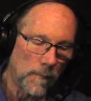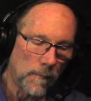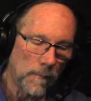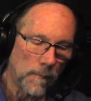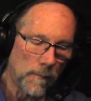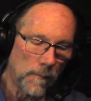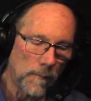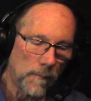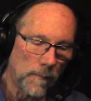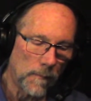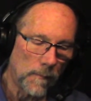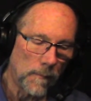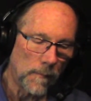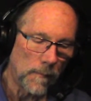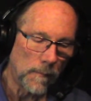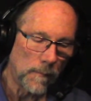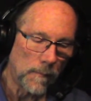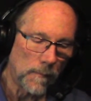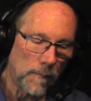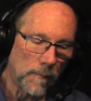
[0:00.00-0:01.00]

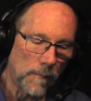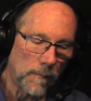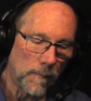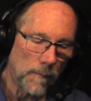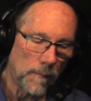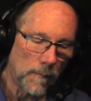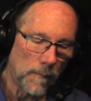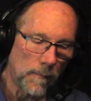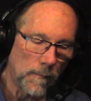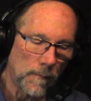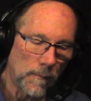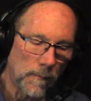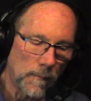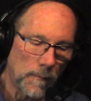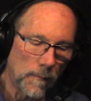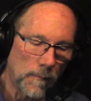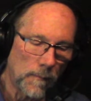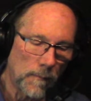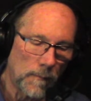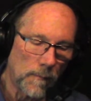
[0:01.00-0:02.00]

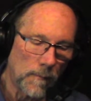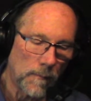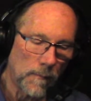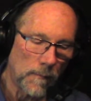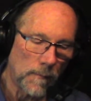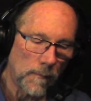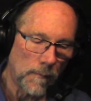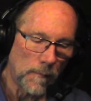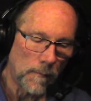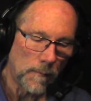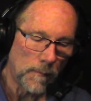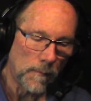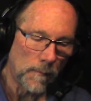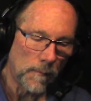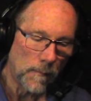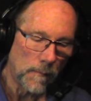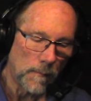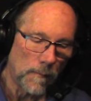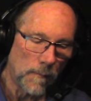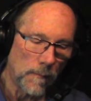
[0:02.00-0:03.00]

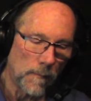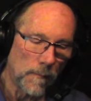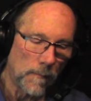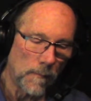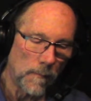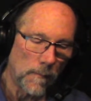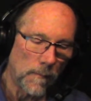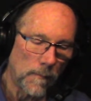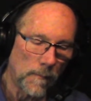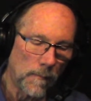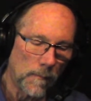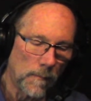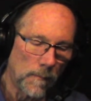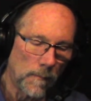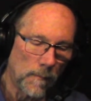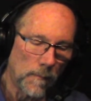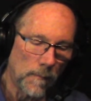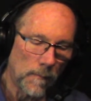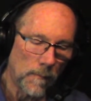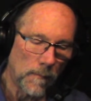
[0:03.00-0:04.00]

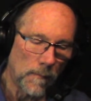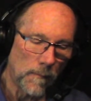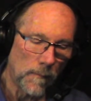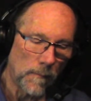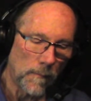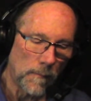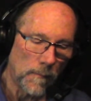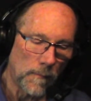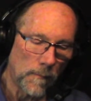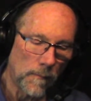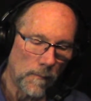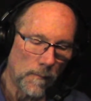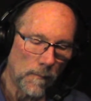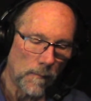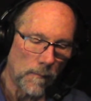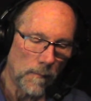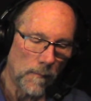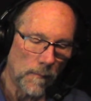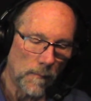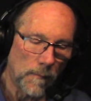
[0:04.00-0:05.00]

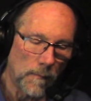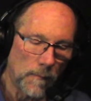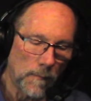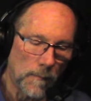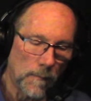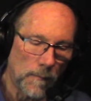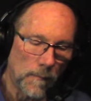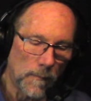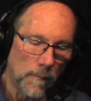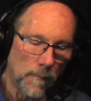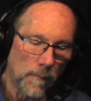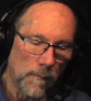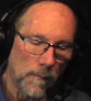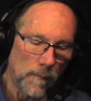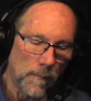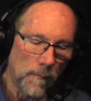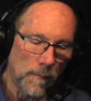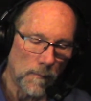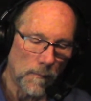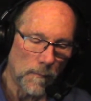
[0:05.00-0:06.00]

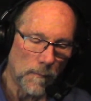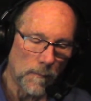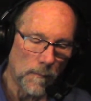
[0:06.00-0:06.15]
(not speaking)